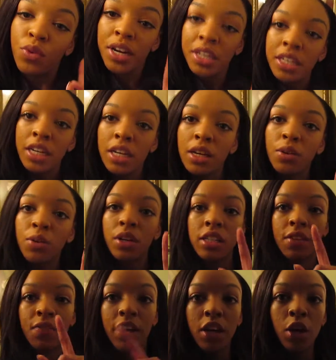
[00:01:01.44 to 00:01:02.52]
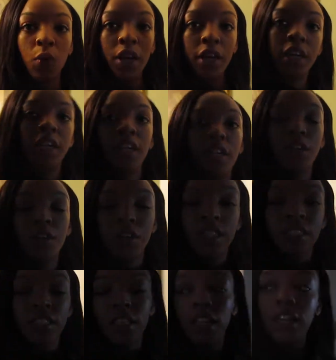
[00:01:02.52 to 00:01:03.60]
right now because if I go out here you
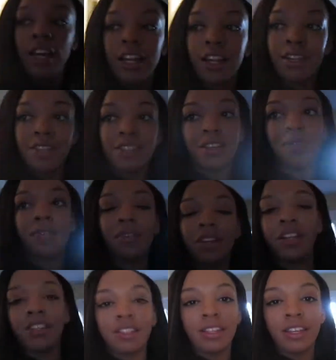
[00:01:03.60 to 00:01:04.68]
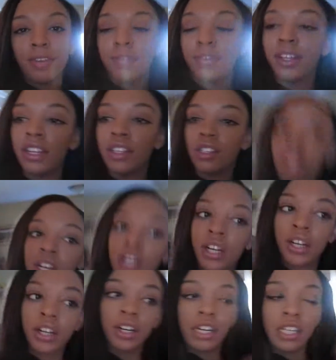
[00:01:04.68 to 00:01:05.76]
can see the lighting is different it's different it's
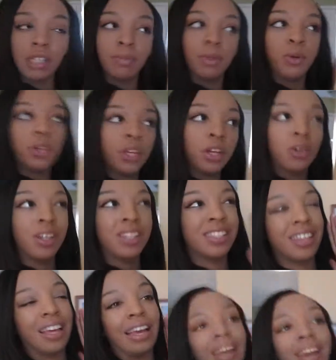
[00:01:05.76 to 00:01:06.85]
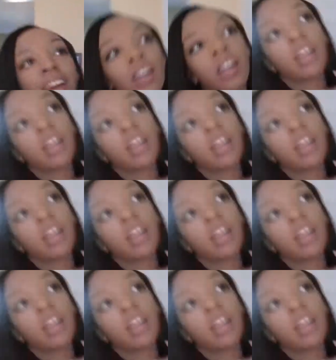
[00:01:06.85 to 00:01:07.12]
darker it's moodier it's like